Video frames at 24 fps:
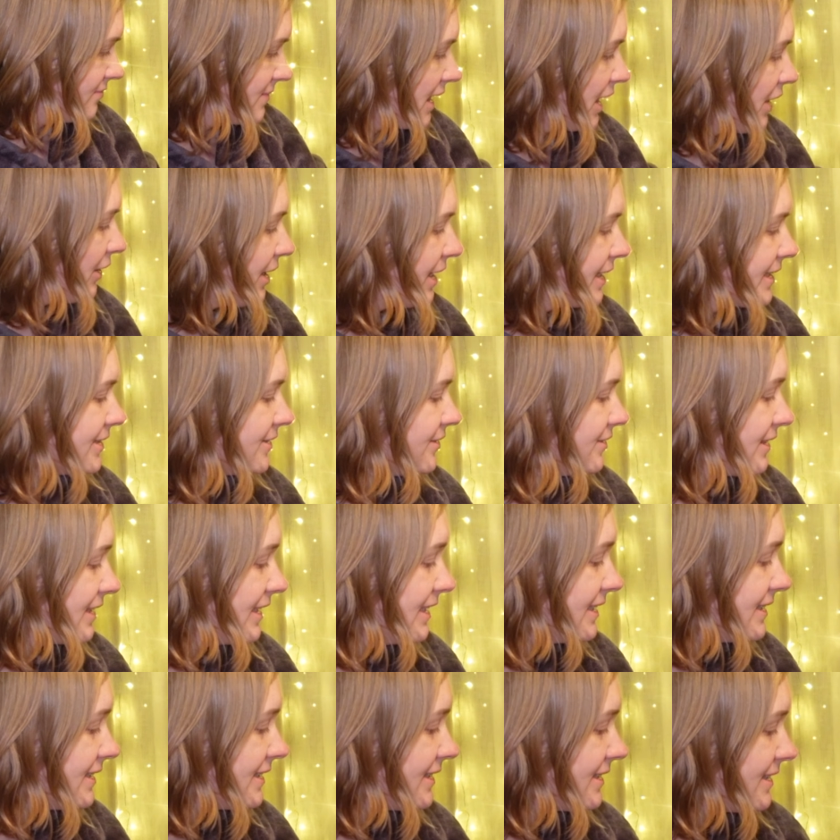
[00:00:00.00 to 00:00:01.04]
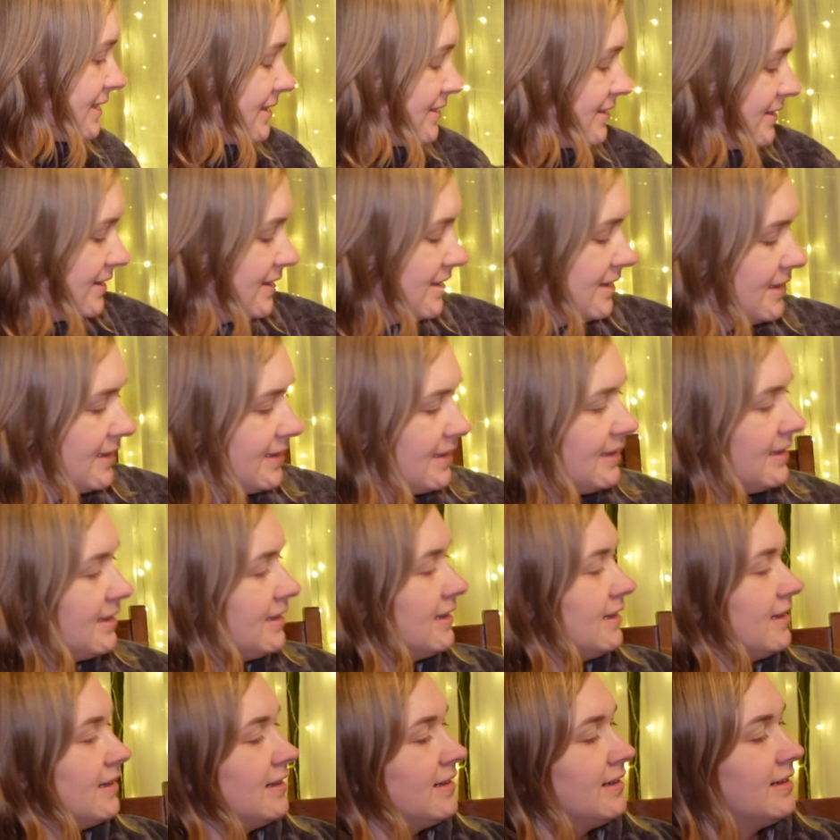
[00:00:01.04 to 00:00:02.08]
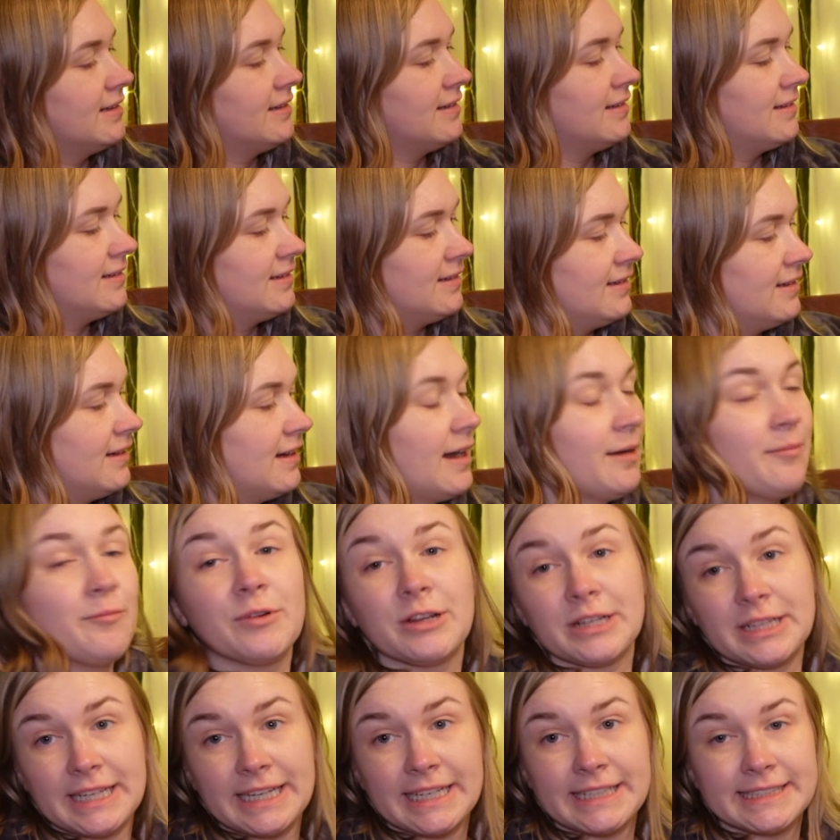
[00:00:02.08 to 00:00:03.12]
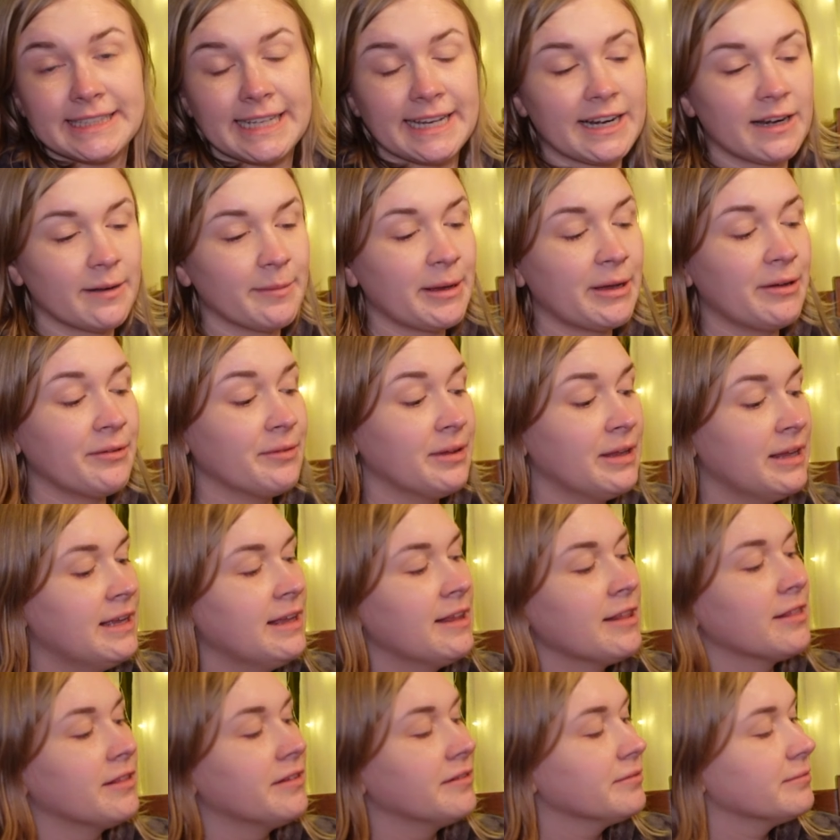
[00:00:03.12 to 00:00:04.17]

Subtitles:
Okay, so this I'm really excited about. The